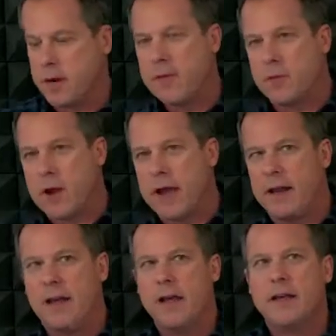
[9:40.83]
But on the
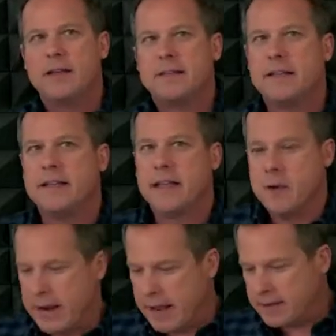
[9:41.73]
right, send the
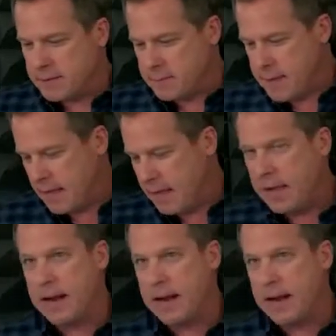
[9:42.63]
Q and A to me,